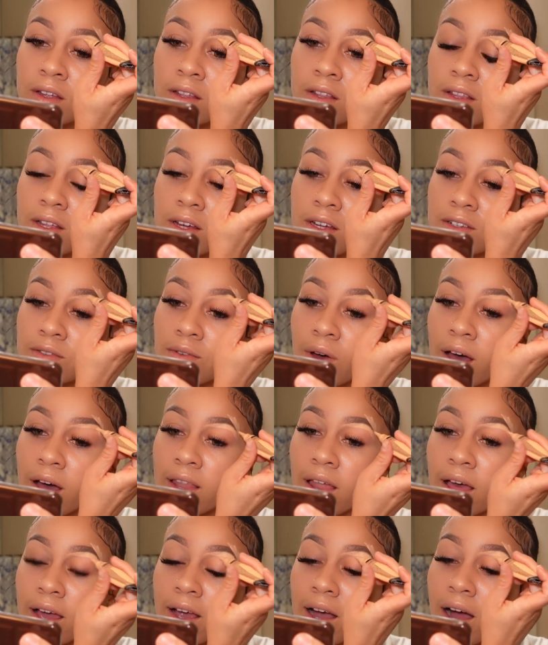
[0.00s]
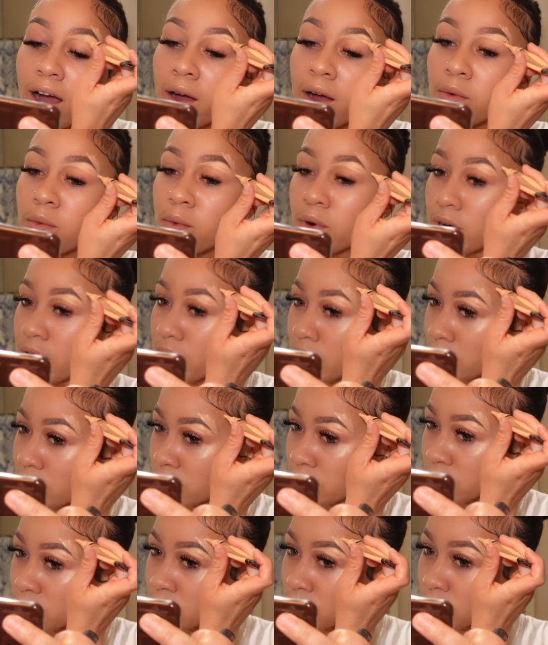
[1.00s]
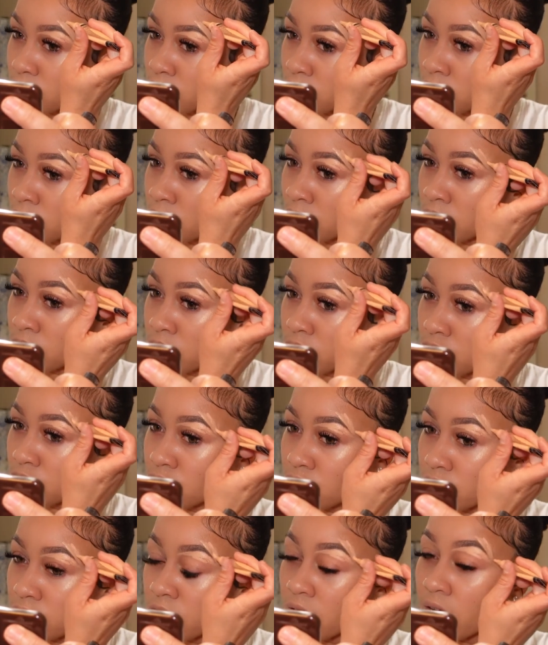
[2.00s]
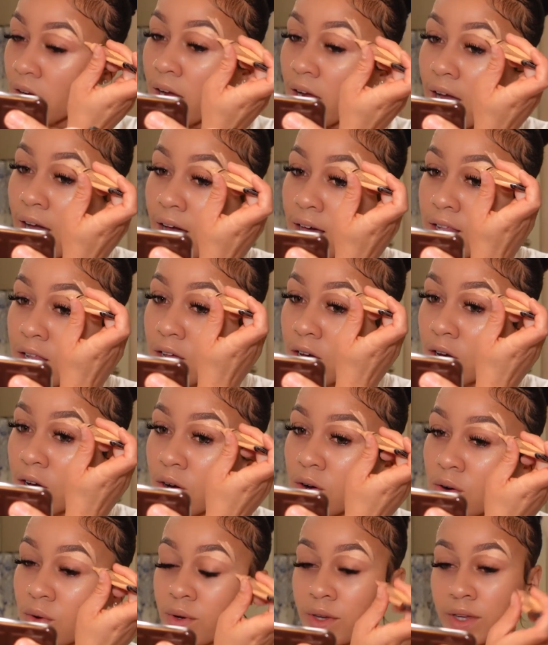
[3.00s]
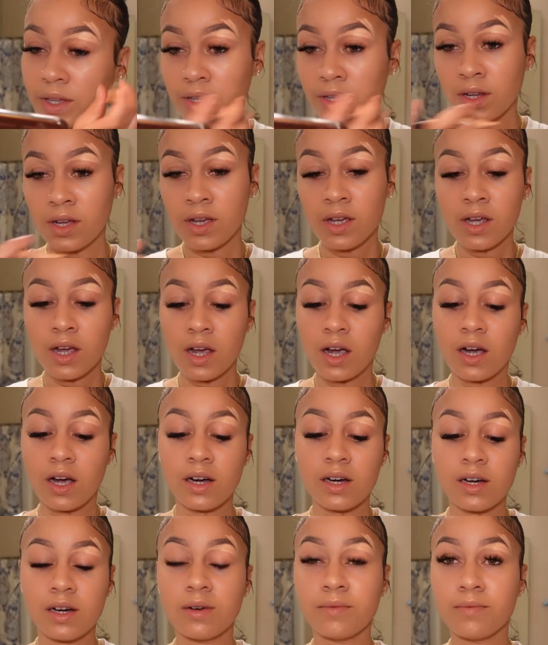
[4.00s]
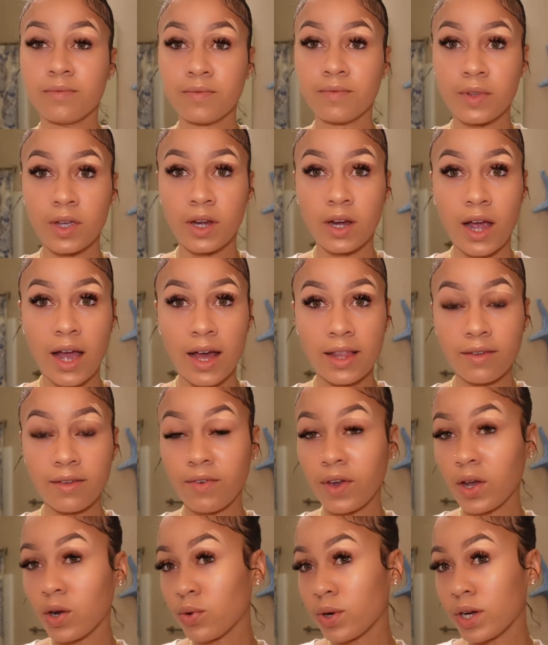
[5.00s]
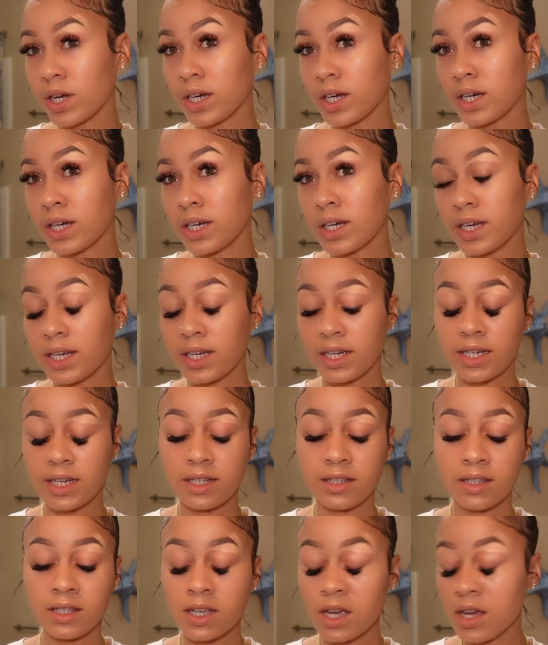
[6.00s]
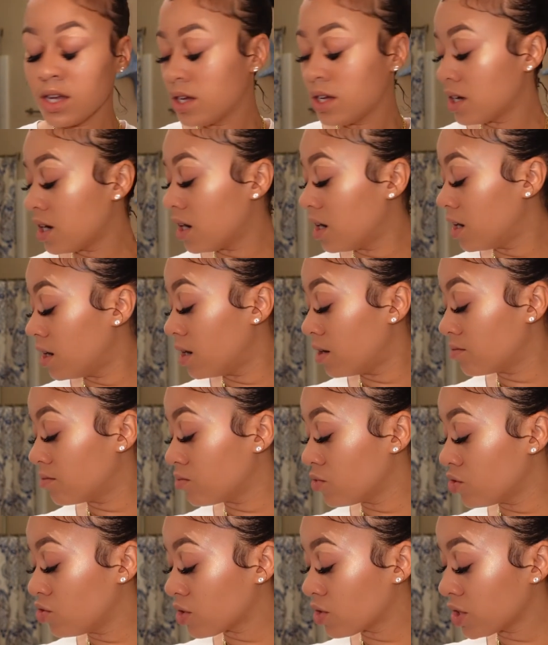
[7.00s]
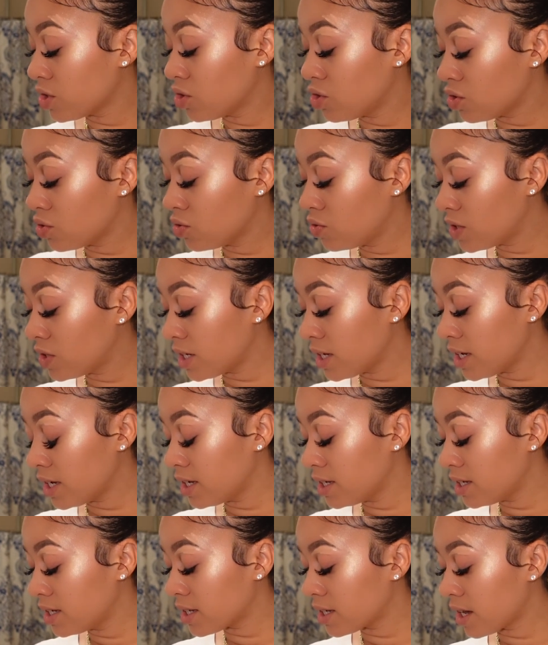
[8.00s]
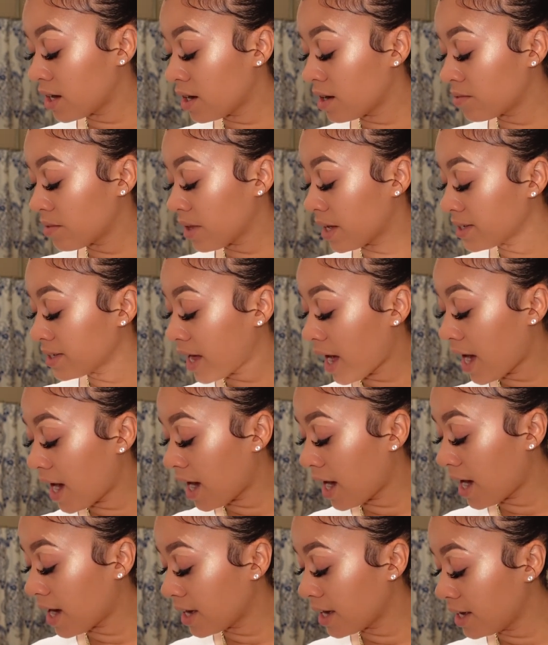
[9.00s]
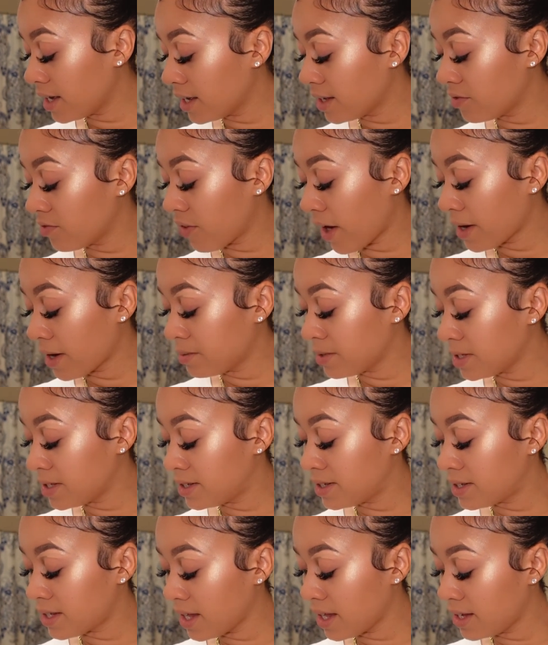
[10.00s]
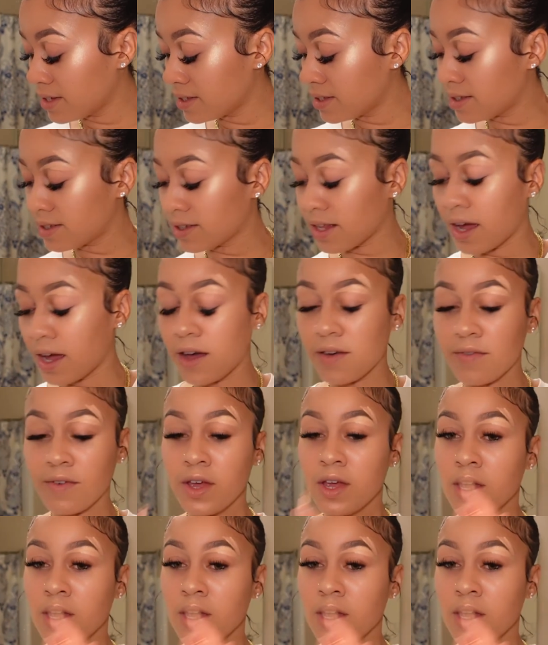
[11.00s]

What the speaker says: That's why, like, I want her to drink her aloe and her aloe vera and drink juices that's high in vitamin C and stuff,